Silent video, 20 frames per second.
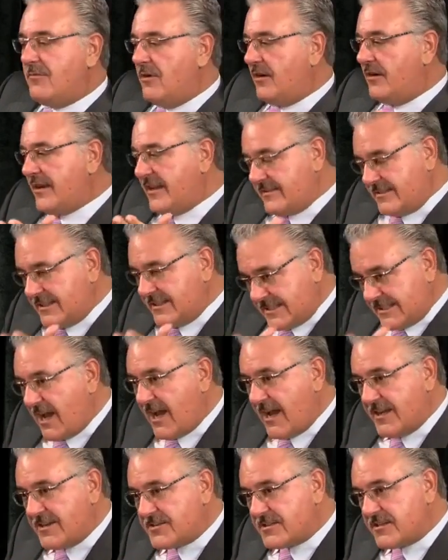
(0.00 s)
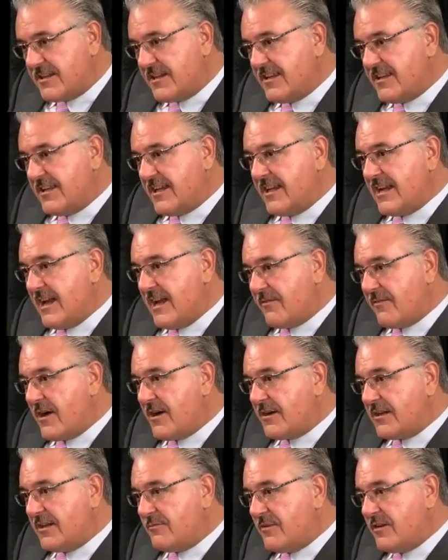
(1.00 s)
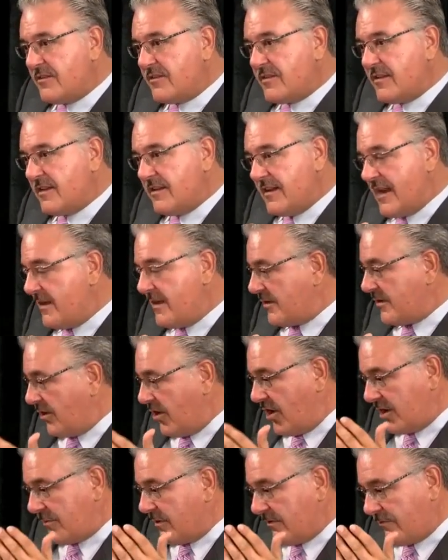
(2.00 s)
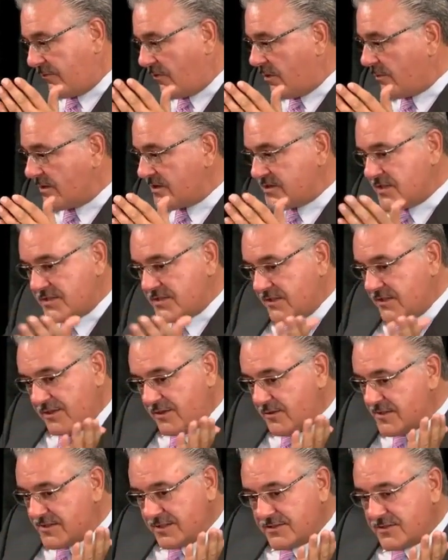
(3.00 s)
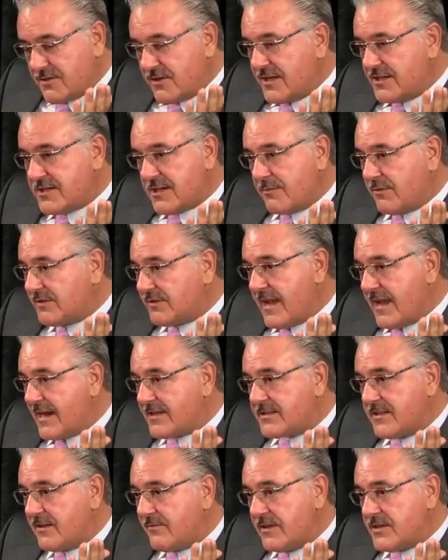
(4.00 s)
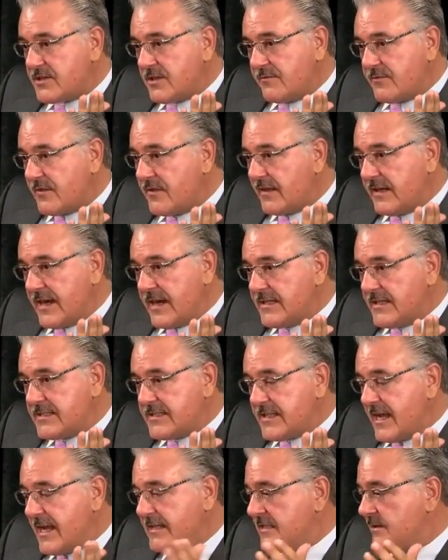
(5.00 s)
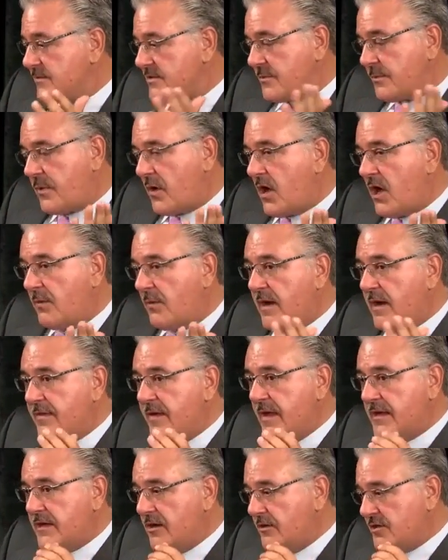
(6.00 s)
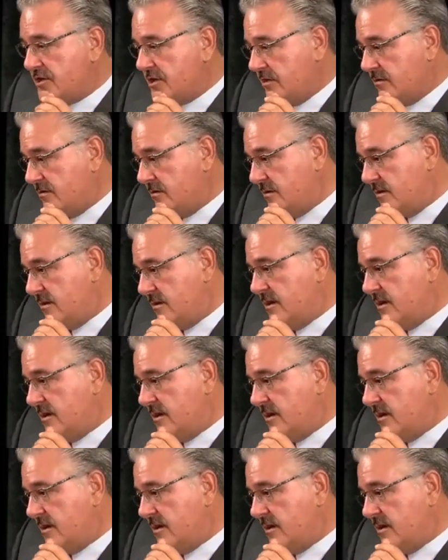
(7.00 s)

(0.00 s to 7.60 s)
Well, it does. And I've argued with Nathan Hochman, former Assistant U.S. Attorney General Tax Division for the United States. He was appalled by that notion.